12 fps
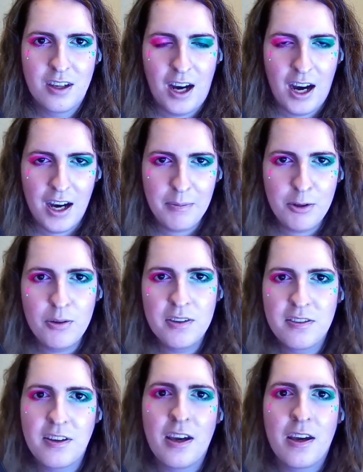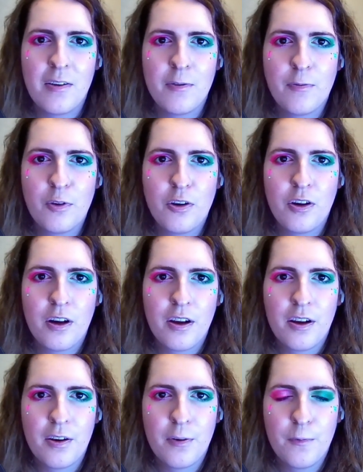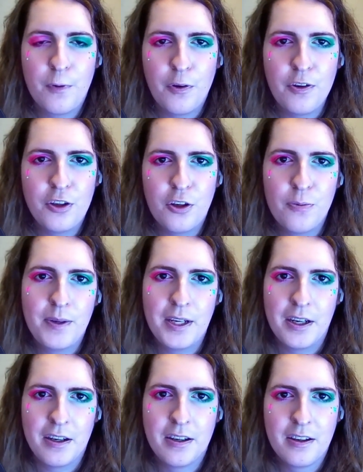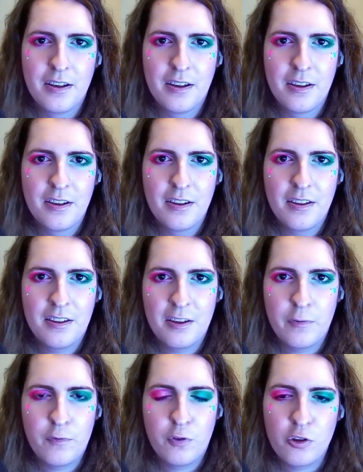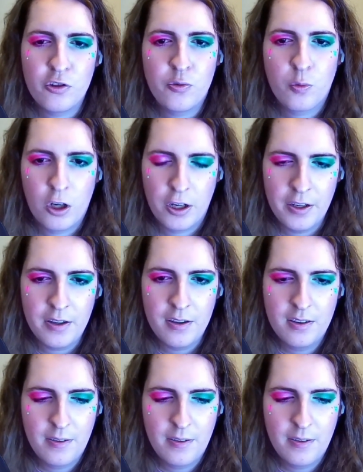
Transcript: I'm going to say for Fairytopia, the first one,